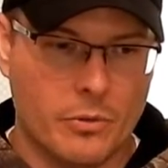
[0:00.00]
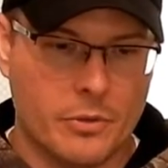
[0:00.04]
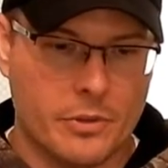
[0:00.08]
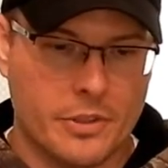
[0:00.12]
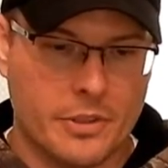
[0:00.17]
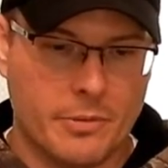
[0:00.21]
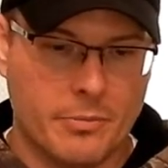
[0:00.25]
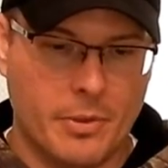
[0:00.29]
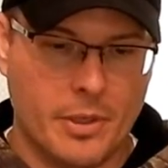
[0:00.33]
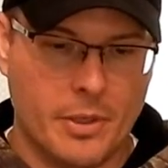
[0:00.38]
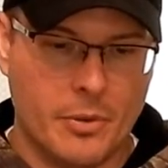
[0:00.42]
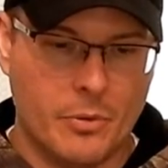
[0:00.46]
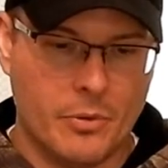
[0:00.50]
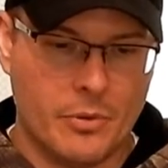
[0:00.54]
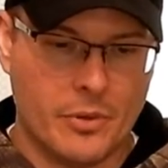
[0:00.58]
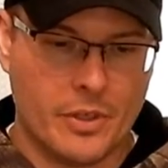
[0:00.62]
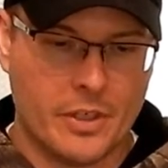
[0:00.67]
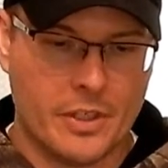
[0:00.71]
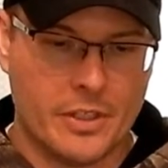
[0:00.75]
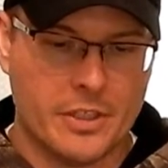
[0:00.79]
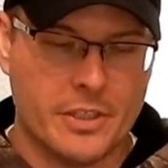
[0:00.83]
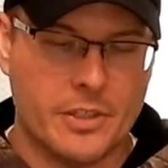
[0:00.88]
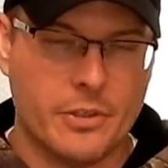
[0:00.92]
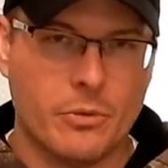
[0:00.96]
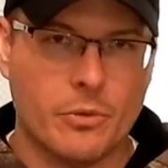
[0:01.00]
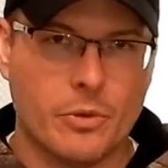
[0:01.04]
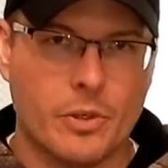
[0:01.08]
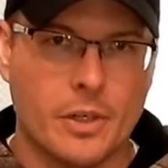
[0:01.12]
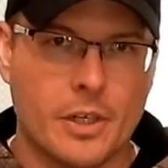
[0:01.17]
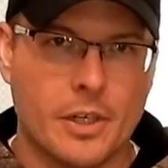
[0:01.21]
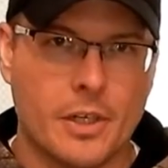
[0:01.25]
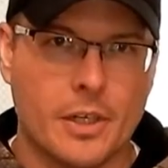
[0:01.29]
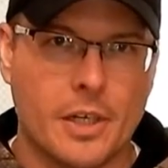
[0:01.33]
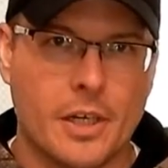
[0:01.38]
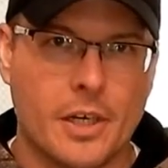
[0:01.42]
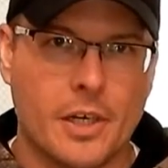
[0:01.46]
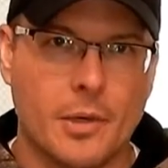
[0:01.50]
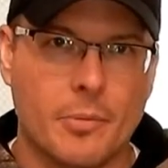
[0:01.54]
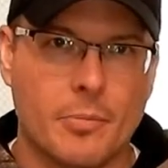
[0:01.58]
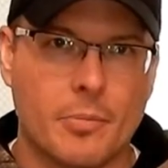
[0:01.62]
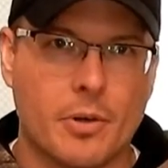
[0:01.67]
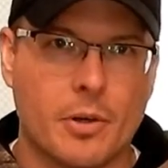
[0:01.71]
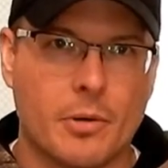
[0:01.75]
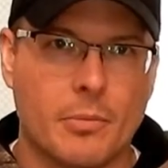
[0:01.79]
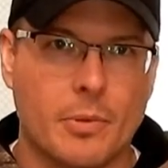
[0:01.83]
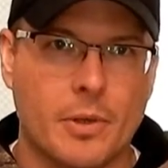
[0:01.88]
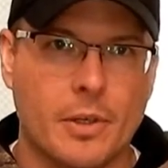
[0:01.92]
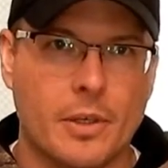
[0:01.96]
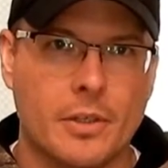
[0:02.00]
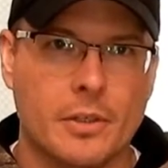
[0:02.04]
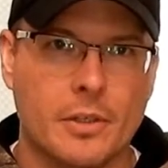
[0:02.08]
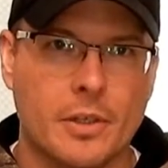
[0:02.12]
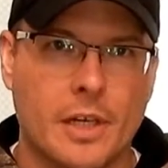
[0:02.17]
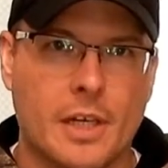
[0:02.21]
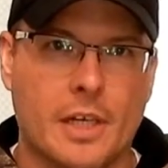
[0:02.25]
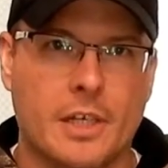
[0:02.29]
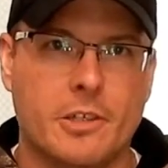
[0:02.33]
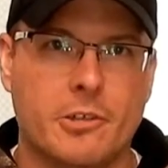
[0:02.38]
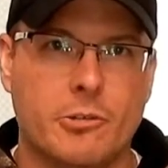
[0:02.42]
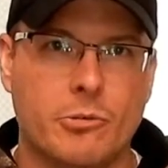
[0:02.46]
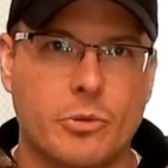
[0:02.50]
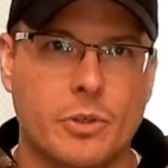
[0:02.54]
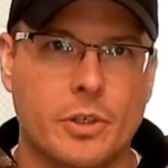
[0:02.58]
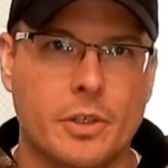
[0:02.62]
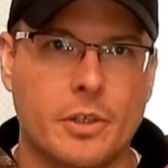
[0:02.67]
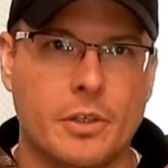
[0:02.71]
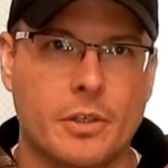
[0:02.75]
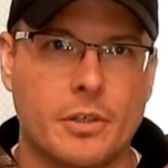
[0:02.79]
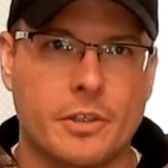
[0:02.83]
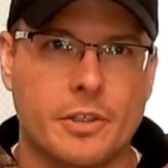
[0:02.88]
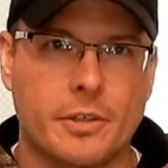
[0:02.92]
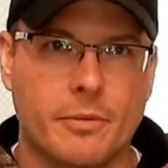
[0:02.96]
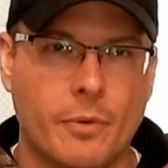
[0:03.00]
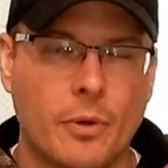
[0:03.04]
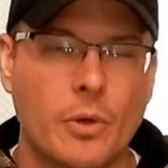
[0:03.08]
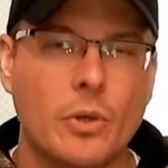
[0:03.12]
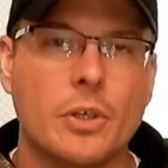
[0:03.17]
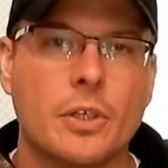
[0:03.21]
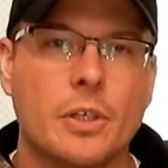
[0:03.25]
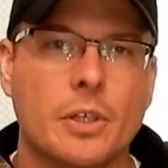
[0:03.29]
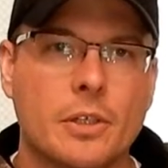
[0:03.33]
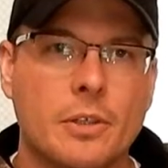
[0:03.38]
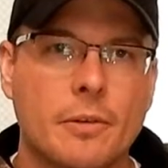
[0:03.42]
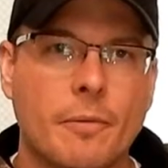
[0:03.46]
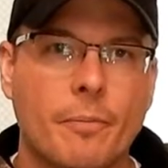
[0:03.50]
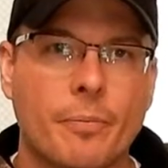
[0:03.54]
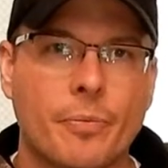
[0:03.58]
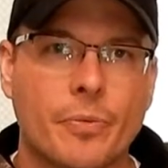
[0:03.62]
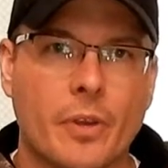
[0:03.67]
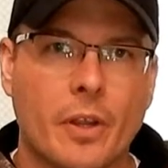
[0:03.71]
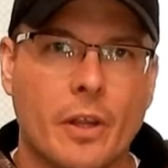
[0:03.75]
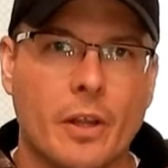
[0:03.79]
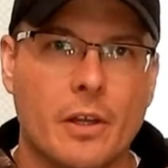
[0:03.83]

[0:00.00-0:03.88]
somebody with a concealed carry permit, actually civilian,